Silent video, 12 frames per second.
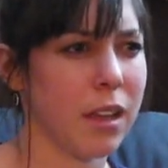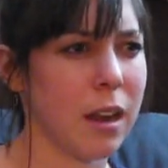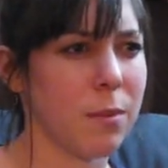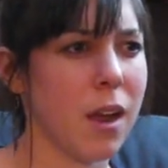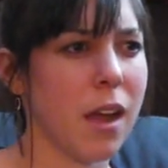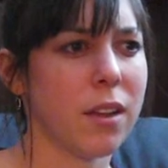and
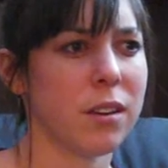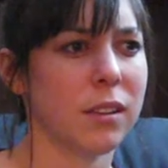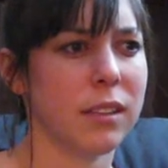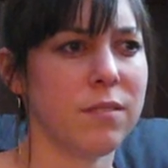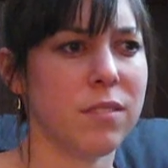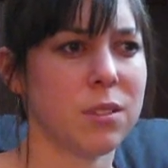I'm not going to
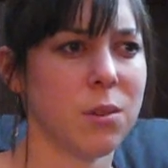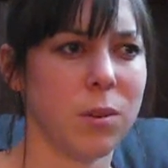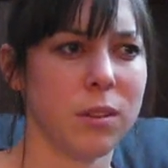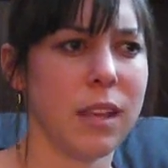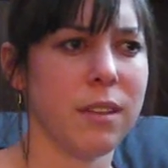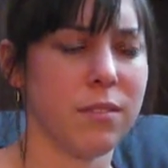live this
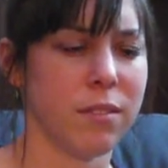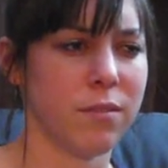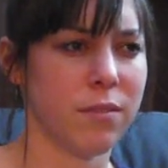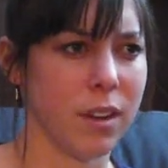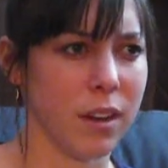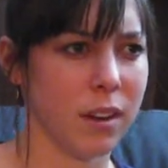whole life in
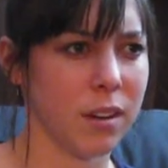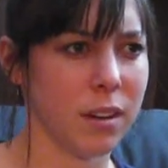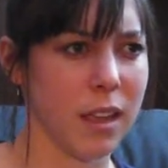fear.